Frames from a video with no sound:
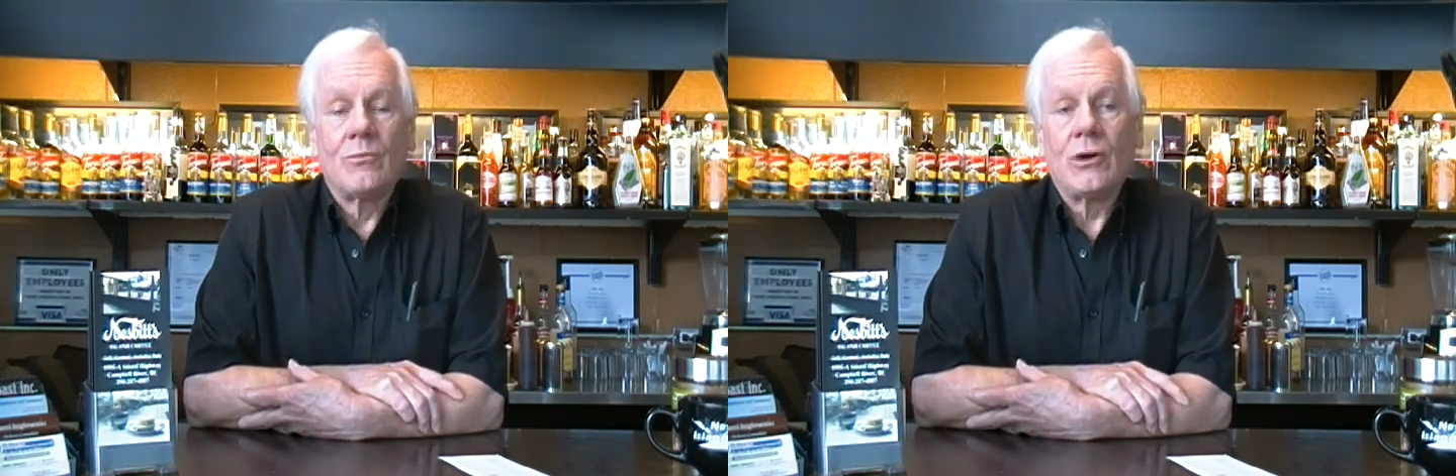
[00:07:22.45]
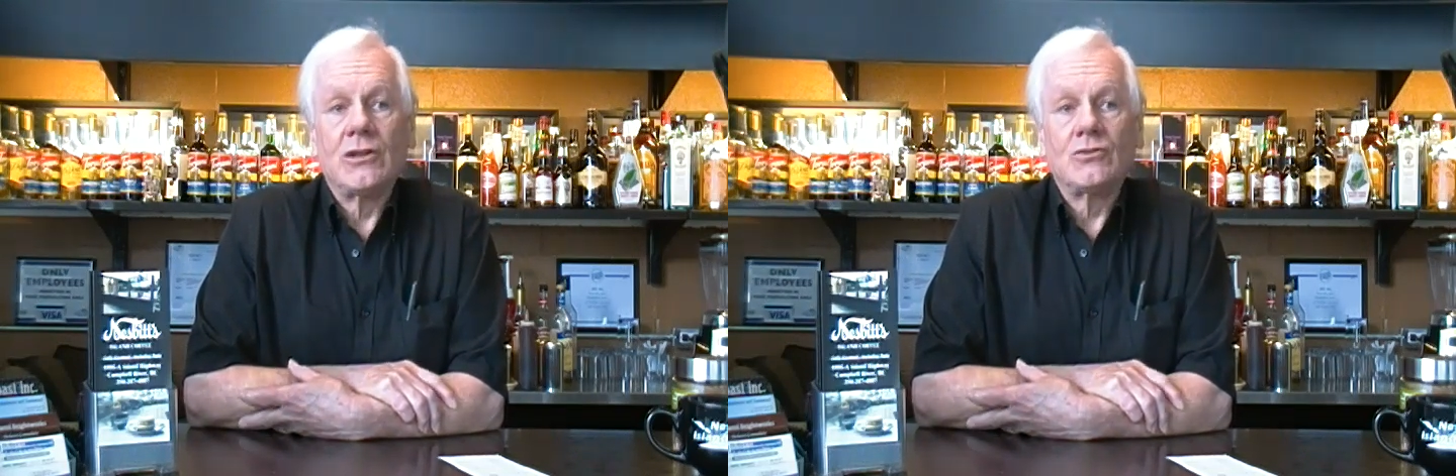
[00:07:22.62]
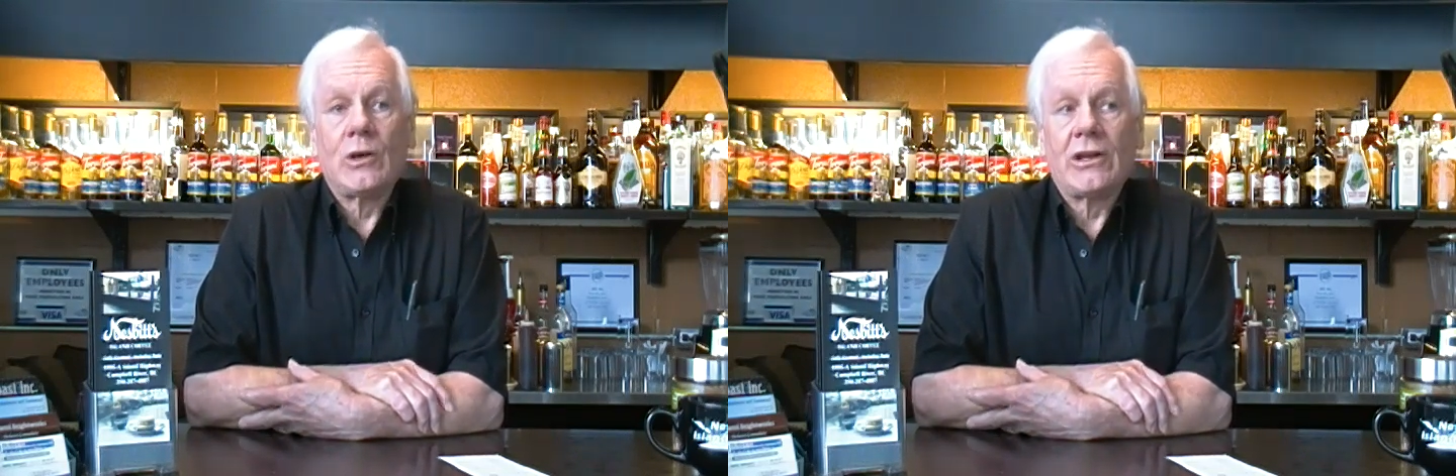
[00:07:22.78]

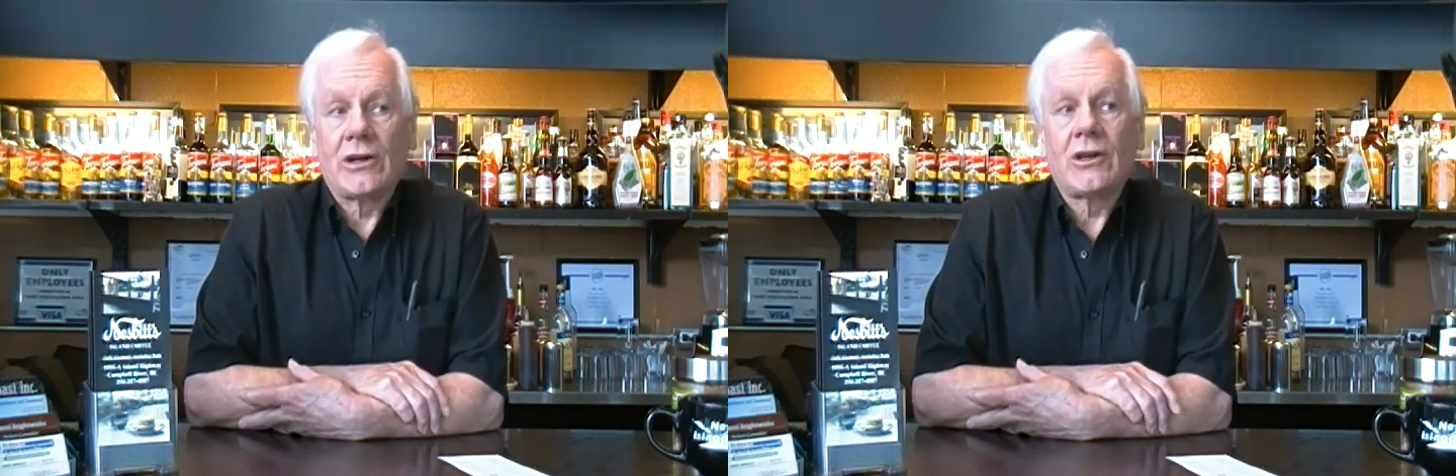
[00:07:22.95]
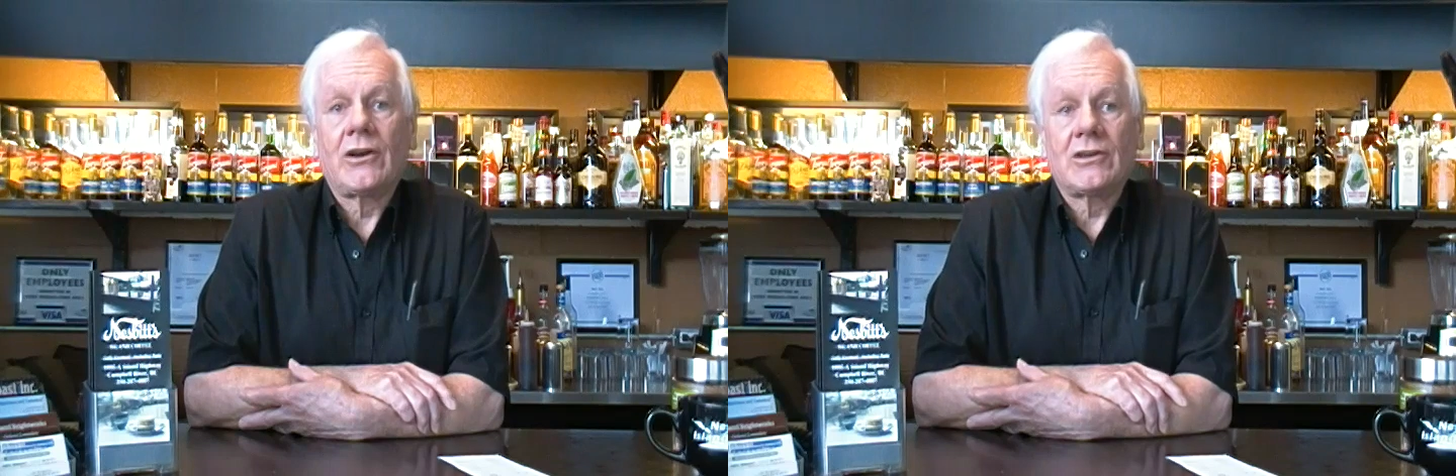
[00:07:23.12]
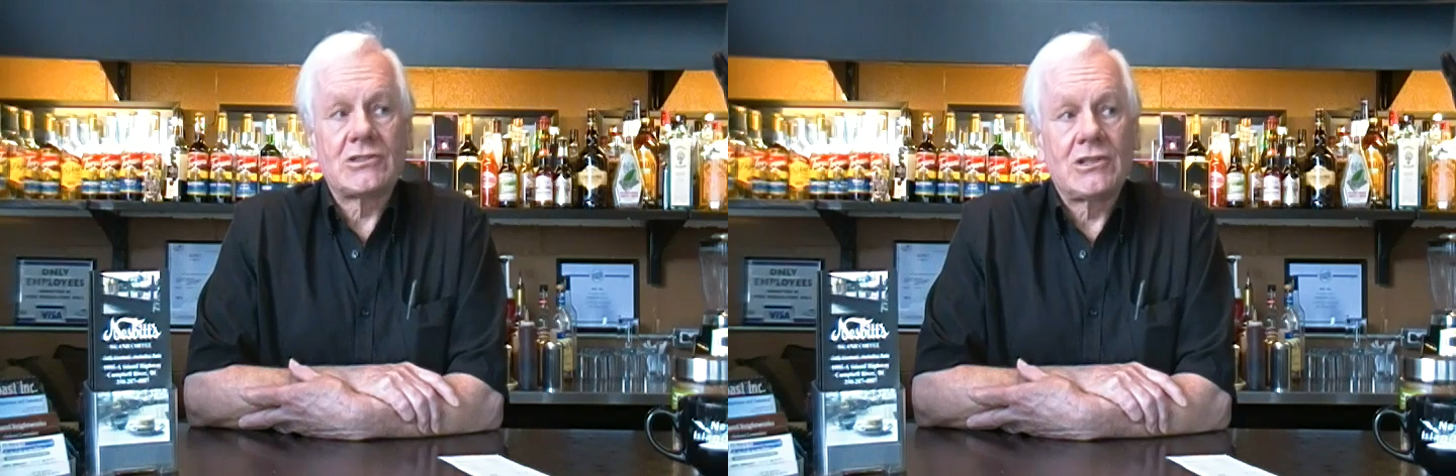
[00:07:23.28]
But as we
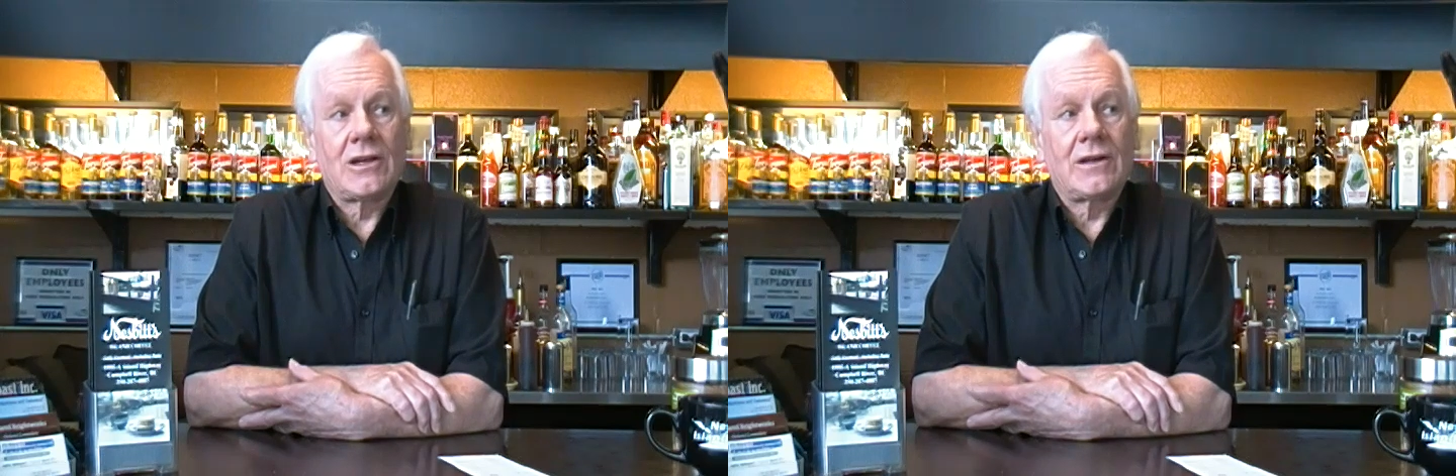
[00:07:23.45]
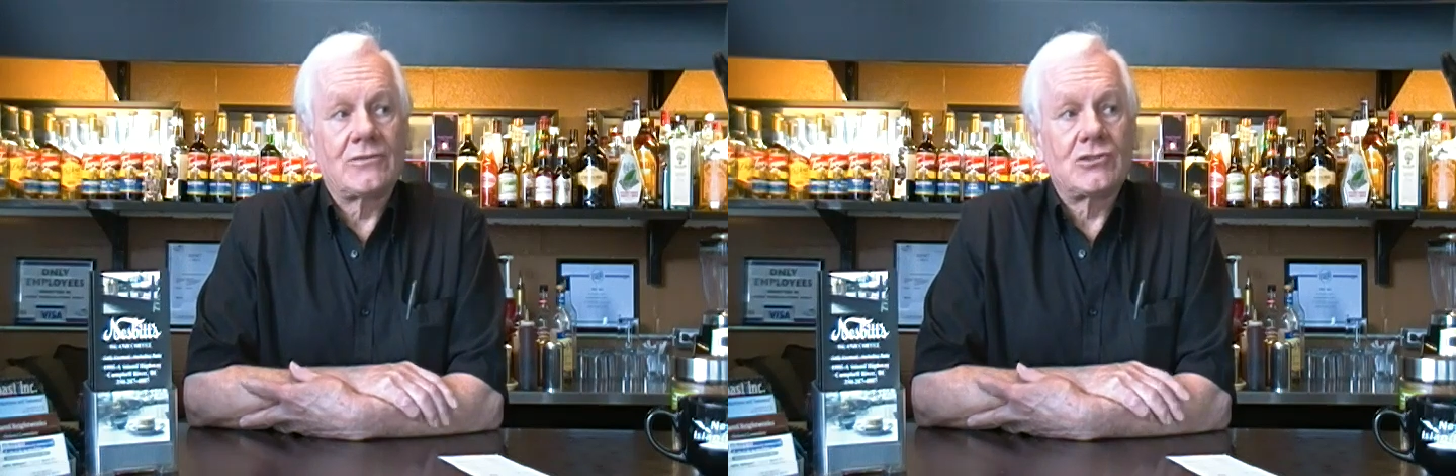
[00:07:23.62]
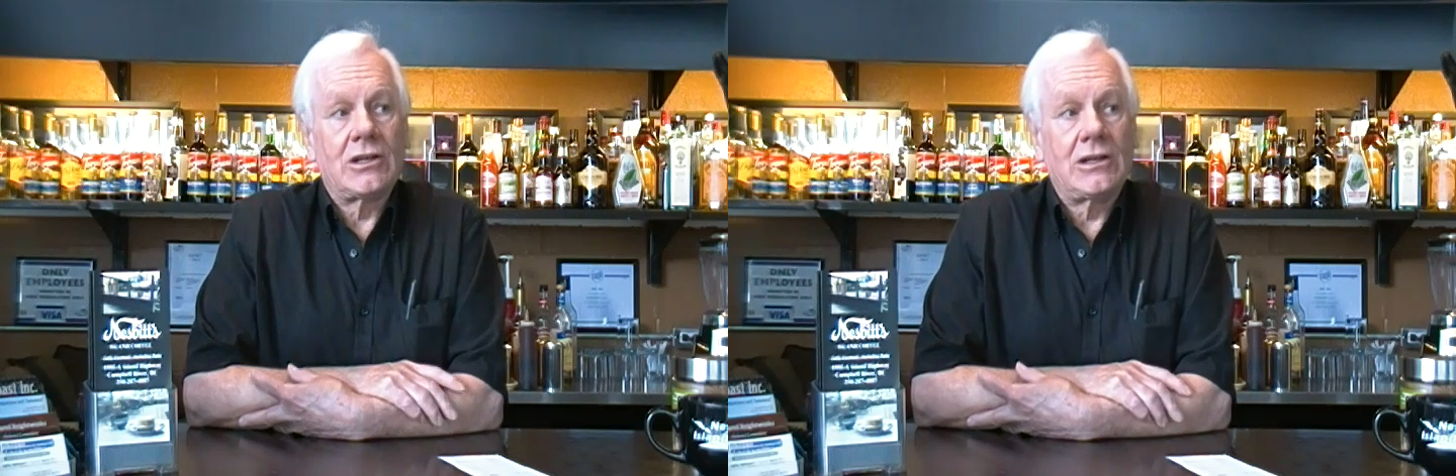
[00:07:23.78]
look at
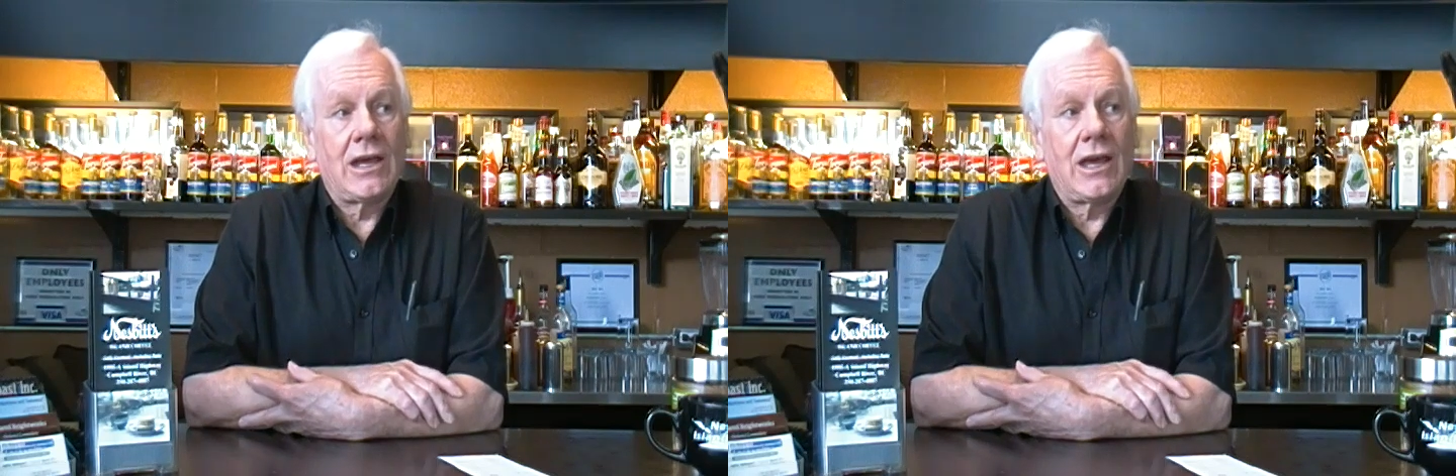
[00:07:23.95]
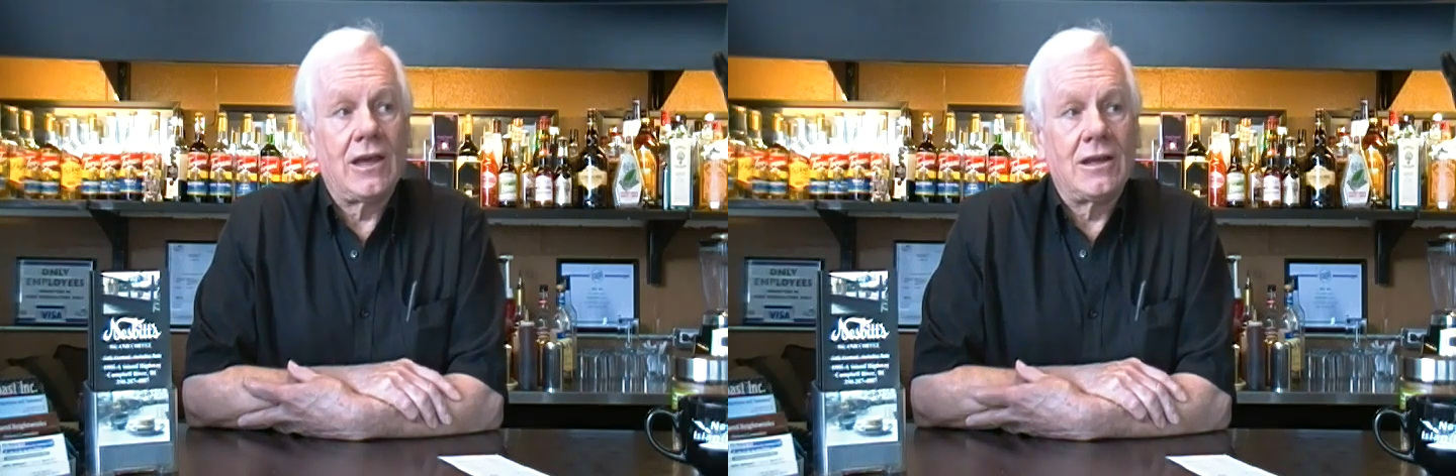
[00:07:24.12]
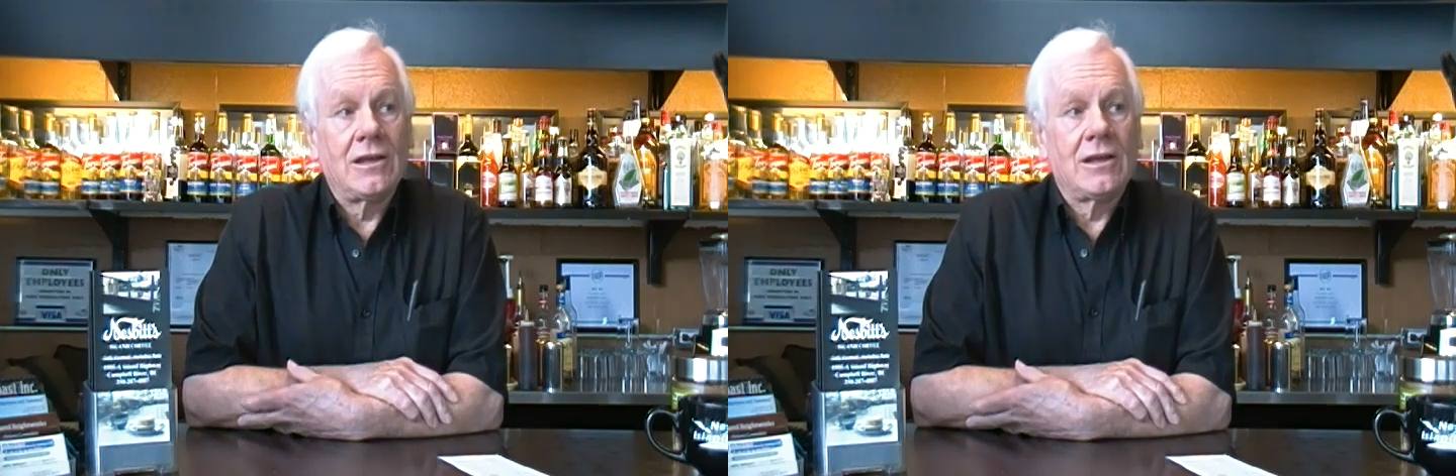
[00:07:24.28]
ourselves
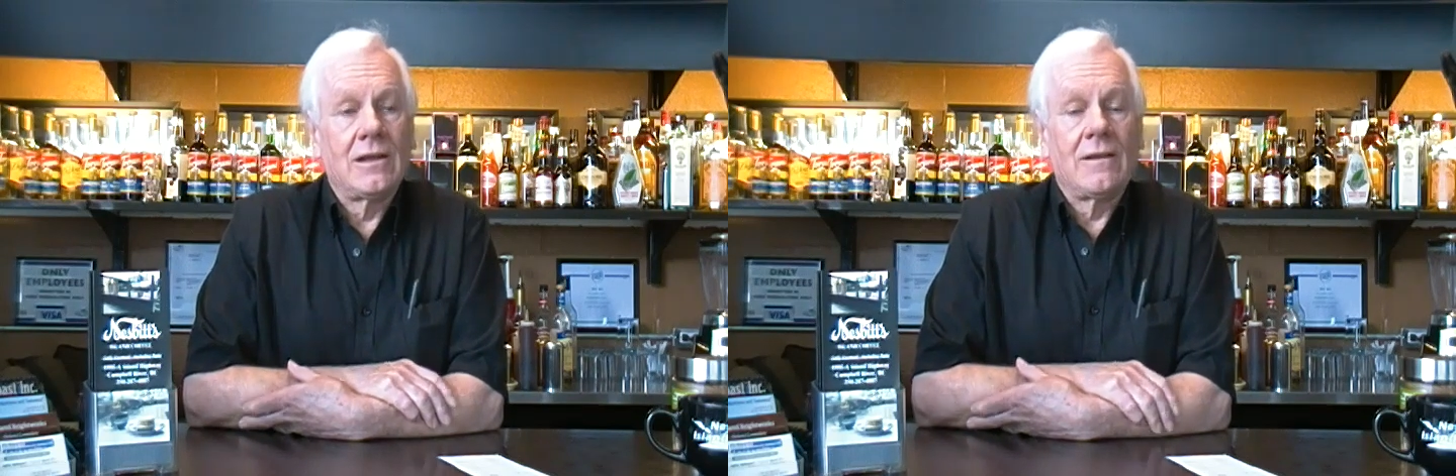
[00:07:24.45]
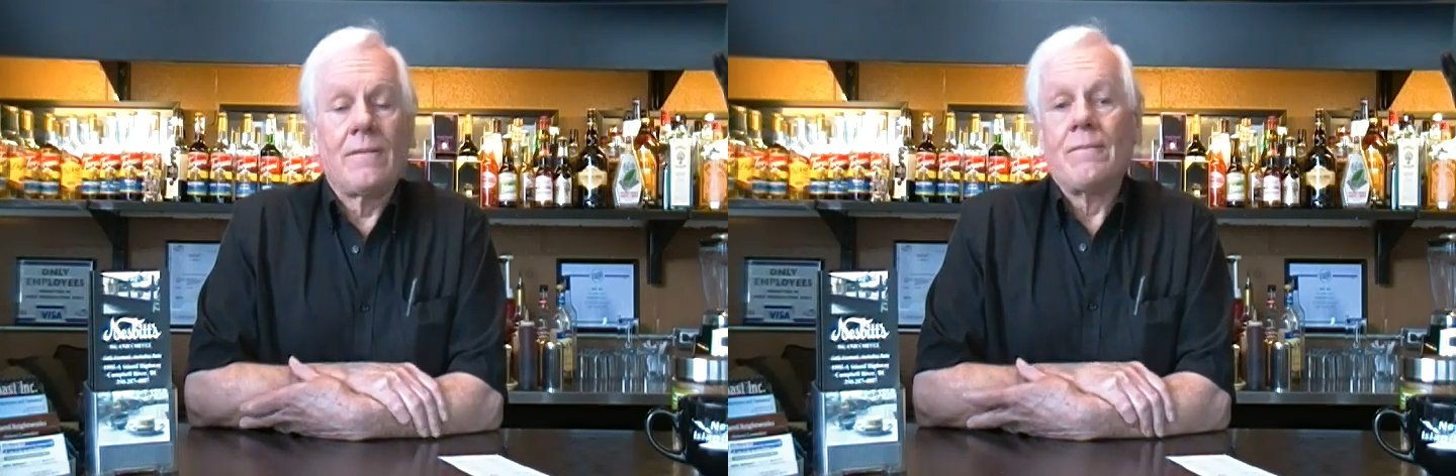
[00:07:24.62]
today,